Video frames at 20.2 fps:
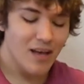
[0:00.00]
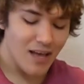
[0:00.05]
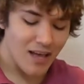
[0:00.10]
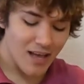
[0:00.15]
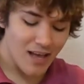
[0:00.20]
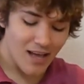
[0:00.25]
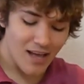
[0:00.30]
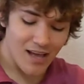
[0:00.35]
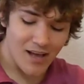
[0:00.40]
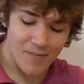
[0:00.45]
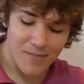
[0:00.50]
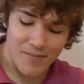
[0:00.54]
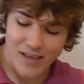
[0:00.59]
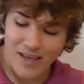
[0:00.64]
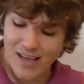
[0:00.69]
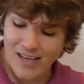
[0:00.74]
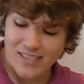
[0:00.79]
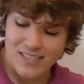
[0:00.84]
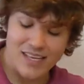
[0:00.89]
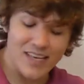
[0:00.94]

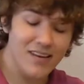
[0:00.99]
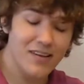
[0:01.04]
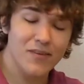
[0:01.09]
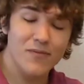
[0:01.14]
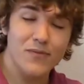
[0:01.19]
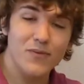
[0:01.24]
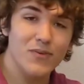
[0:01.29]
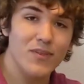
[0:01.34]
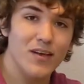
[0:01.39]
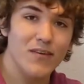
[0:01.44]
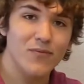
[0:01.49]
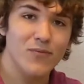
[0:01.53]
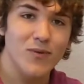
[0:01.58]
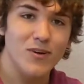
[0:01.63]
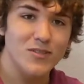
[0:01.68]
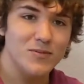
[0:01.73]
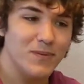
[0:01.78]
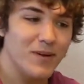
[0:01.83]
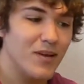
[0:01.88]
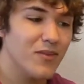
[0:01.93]
As any of you that have
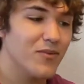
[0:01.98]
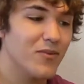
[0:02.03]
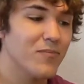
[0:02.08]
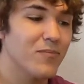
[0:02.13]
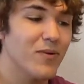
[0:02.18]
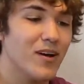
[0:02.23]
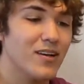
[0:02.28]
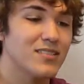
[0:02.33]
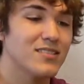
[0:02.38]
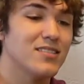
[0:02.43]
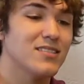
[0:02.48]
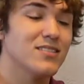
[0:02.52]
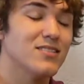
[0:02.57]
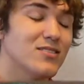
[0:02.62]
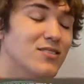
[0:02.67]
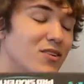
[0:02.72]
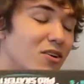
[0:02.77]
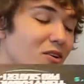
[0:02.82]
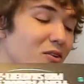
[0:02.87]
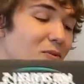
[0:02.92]
watched my other unboxings
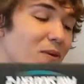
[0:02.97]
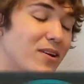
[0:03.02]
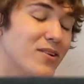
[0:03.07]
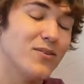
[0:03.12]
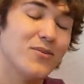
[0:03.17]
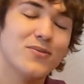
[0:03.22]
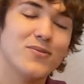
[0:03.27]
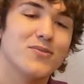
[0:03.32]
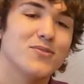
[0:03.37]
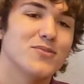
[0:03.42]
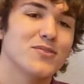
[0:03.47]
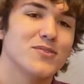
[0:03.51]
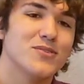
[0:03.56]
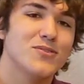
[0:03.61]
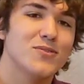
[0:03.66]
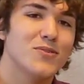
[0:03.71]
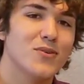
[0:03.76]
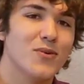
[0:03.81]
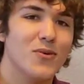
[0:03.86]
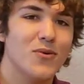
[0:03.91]
know, I don't usually
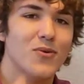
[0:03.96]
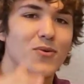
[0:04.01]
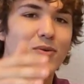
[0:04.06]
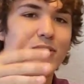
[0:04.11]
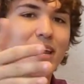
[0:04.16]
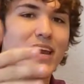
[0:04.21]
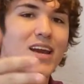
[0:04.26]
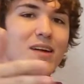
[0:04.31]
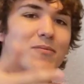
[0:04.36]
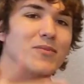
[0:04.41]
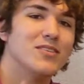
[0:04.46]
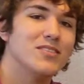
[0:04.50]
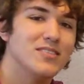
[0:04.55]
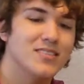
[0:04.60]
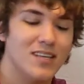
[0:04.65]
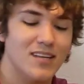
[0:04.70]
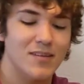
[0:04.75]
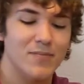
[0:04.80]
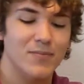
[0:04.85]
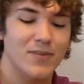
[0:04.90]
do the whole camera
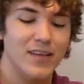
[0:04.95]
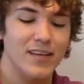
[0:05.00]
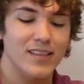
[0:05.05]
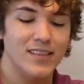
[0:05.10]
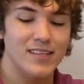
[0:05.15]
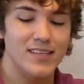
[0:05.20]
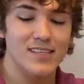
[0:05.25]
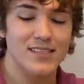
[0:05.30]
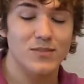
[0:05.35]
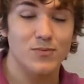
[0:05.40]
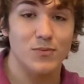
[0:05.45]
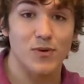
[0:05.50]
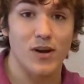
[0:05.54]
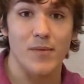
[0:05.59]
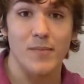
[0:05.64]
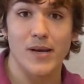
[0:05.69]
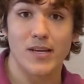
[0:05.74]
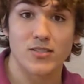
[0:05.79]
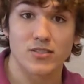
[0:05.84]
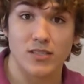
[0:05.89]
setup like this, where
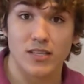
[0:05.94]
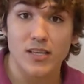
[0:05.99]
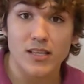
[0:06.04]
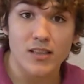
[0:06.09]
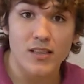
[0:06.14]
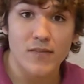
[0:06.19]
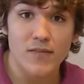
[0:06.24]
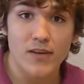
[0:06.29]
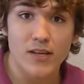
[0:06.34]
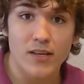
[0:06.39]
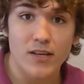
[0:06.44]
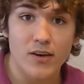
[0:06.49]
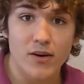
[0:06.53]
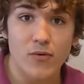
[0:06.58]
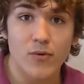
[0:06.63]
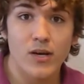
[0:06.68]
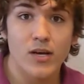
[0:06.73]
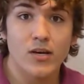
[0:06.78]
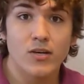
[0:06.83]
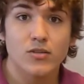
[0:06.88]
I'm actually in the video
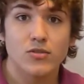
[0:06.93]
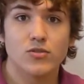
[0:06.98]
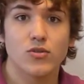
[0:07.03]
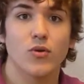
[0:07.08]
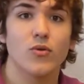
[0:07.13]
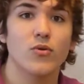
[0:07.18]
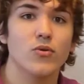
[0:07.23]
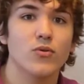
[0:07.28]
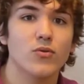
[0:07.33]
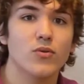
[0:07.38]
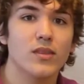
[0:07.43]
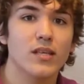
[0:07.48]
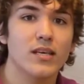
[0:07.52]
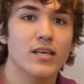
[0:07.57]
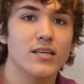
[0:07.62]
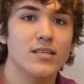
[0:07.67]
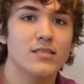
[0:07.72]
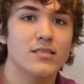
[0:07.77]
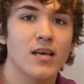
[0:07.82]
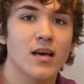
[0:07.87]
showing you
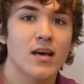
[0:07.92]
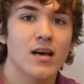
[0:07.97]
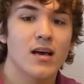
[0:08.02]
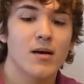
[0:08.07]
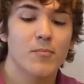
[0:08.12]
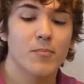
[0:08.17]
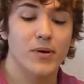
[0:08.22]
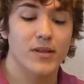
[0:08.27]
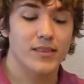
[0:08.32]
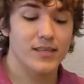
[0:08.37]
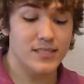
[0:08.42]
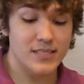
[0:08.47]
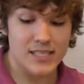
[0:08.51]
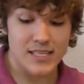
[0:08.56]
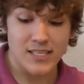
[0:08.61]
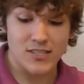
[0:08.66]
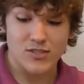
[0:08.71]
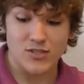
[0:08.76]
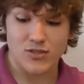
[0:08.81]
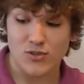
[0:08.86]
things. But this
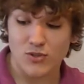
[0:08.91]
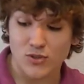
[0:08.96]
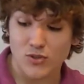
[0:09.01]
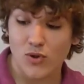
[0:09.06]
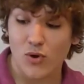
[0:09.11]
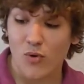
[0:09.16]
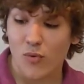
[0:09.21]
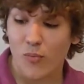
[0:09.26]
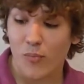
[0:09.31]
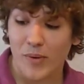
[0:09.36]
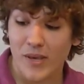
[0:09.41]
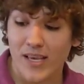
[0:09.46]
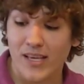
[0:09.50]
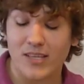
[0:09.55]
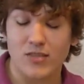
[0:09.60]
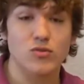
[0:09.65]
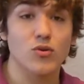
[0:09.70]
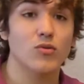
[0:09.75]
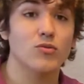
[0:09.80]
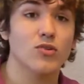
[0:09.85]
thing is just so big
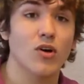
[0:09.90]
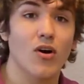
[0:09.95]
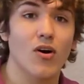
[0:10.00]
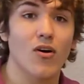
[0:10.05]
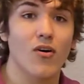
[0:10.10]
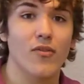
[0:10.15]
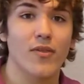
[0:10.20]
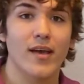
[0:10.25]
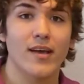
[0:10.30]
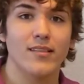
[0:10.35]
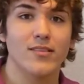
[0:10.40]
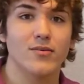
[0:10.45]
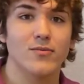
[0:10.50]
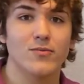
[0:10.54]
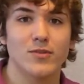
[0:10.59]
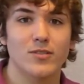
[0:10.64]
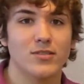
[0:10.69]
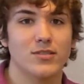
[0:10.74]
and so tall that there